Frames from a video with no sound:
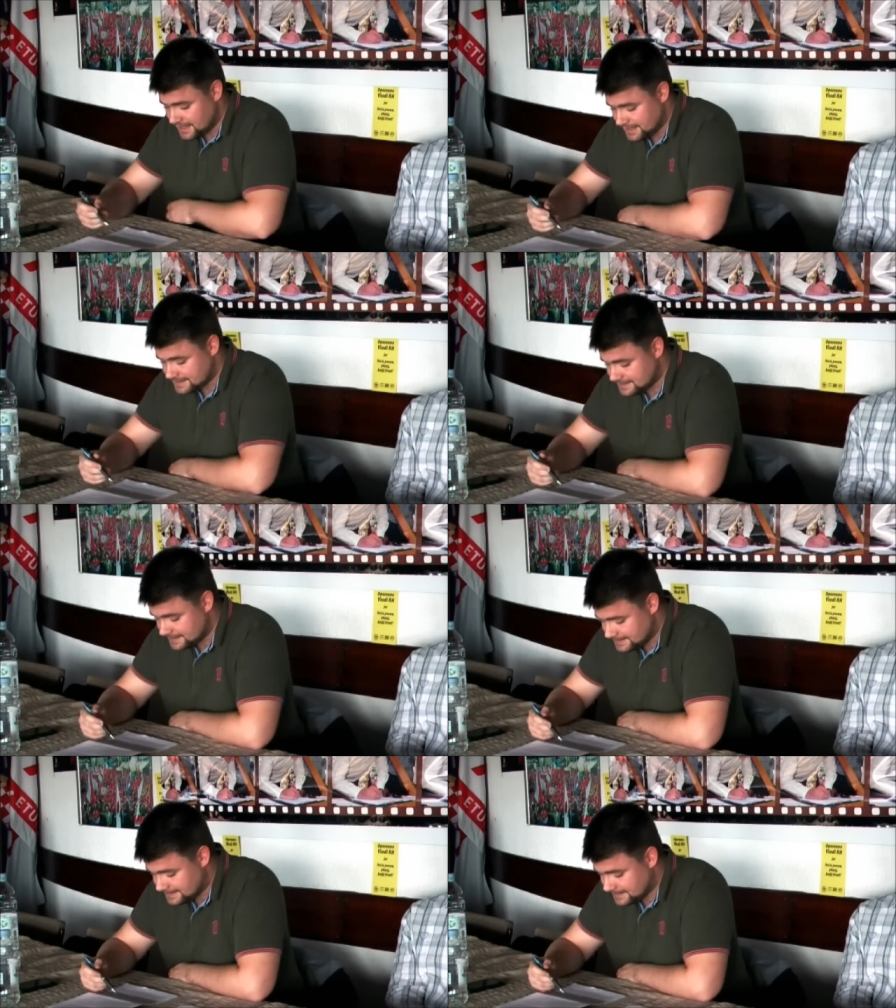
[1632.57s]
is
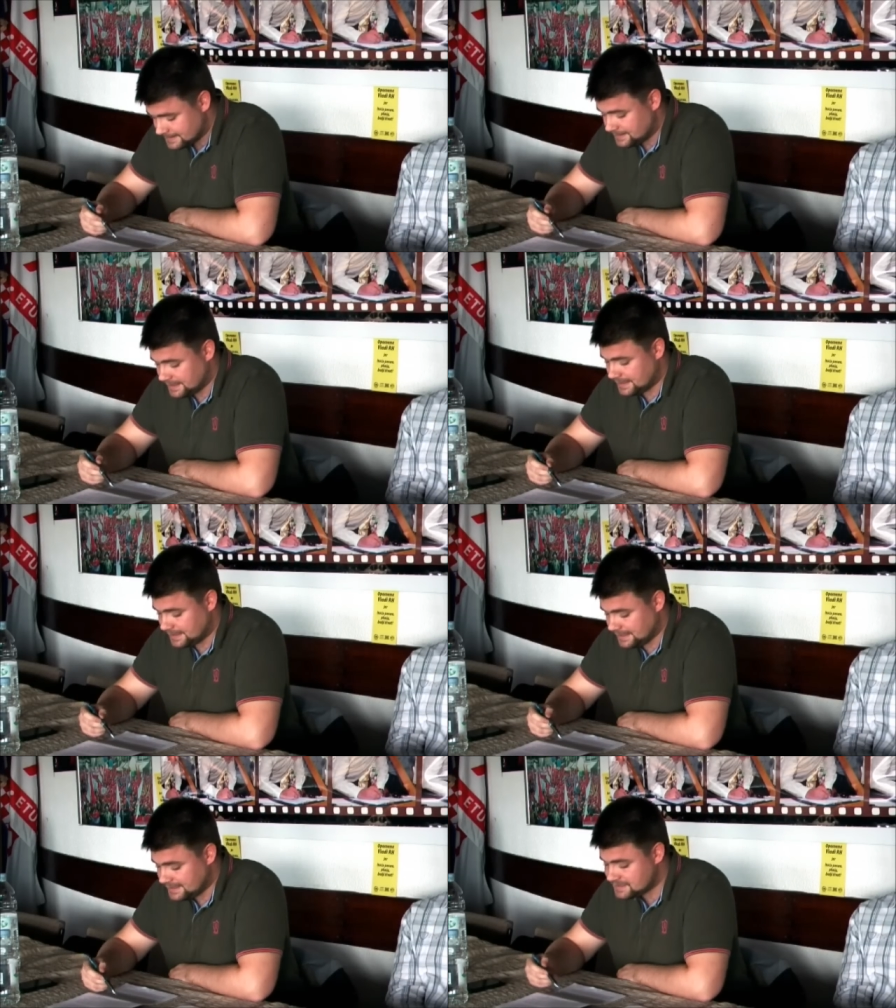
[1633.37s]
that uh,
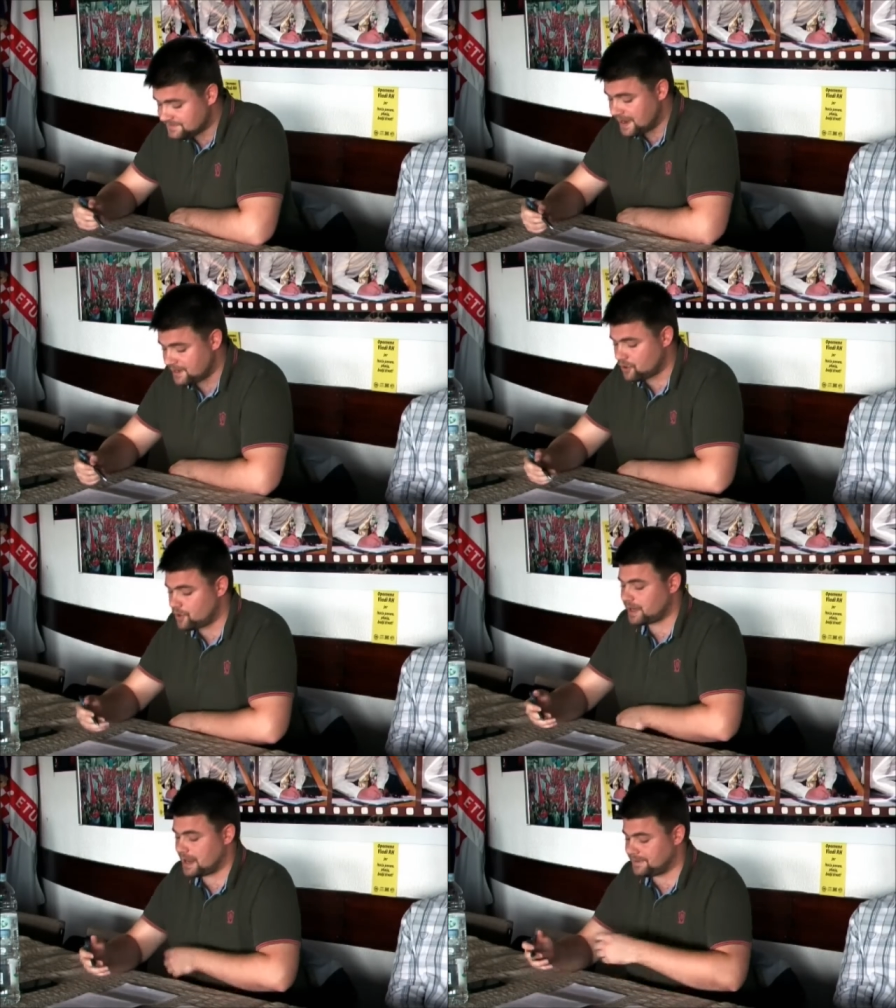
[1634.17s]
in its very
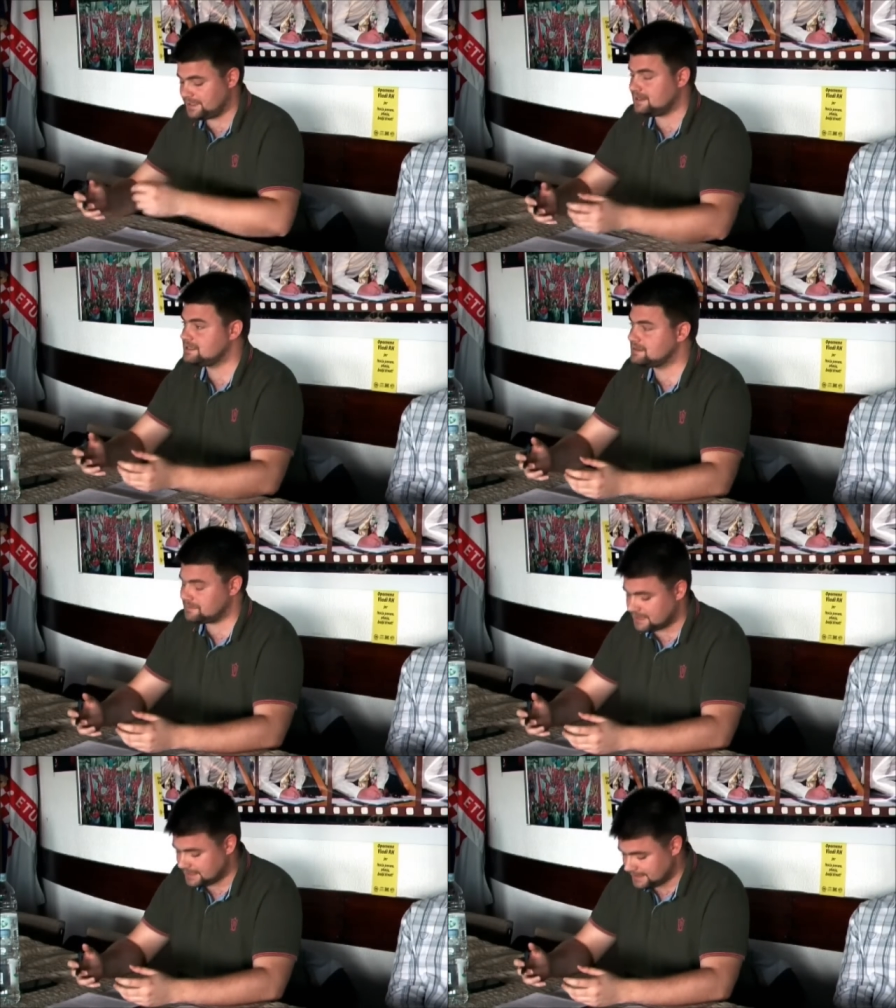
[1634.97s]
core, capitalism